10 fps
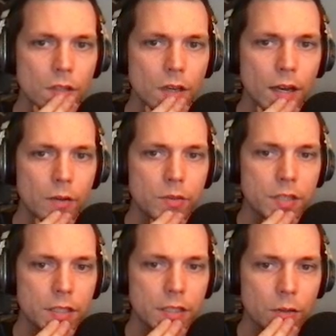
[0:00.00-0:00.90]
I was
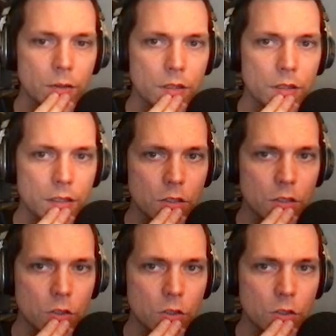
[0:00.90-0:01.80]
thinking I want the
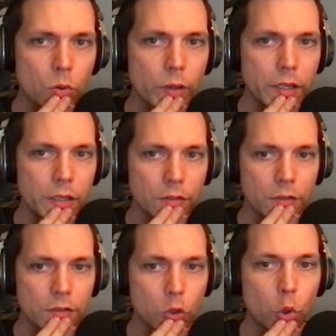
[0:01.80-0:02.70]
queen involved.
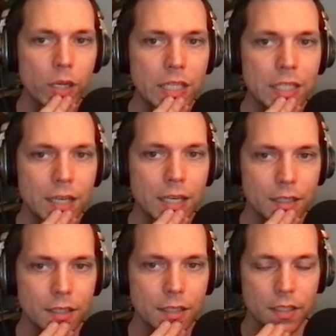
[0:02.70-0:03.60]
Queen
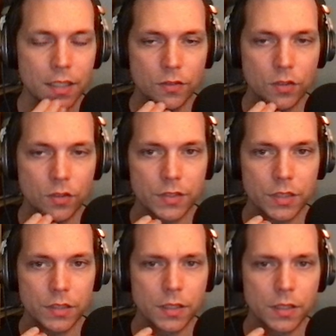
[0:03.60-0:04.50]
involved here.
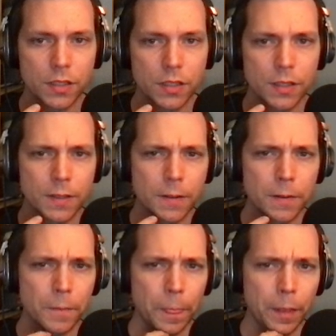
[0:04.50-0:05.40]

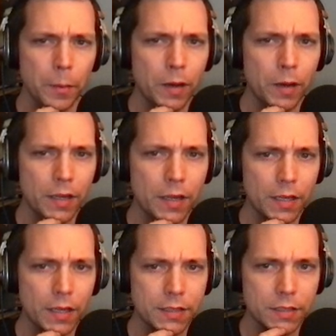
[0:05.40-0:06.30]
My idea
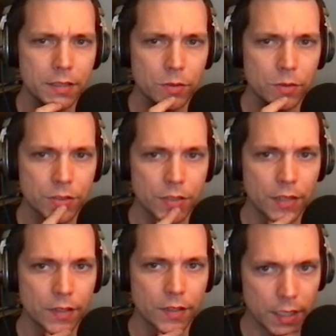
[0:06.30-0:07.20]
was I've got the
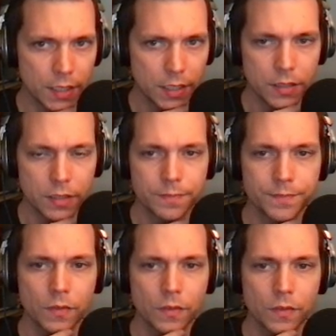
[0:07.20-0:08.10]
knight here.
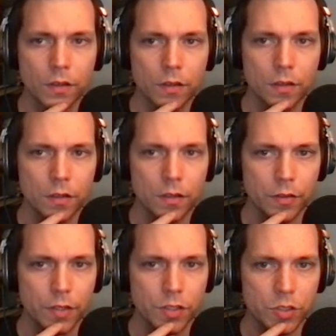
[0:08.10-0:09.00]

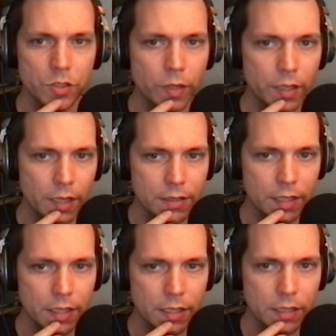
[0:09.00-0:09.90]
This queen can't
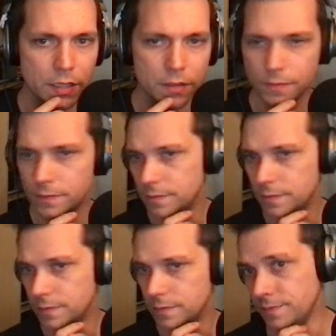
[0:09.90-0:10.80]
take.
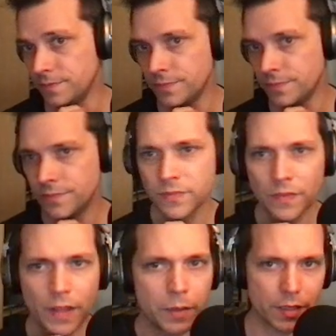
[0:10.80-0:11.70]
And then
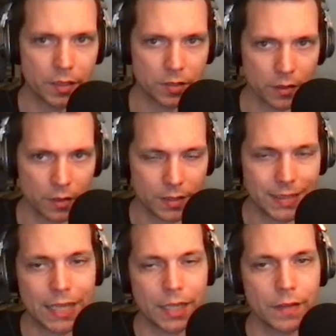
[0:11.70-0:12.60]
maybe I can start
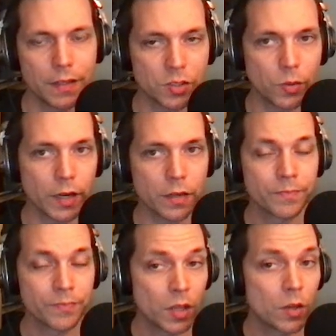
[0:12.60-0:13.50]
attacking this square,
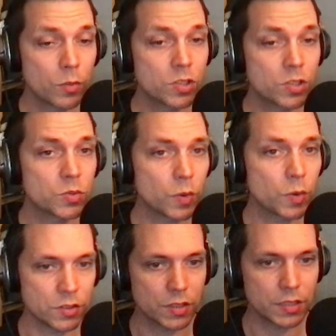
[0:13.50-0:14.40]
which is what I
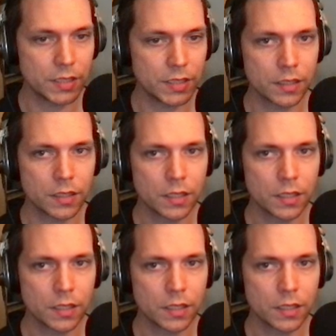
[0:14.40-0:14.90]
eventually did.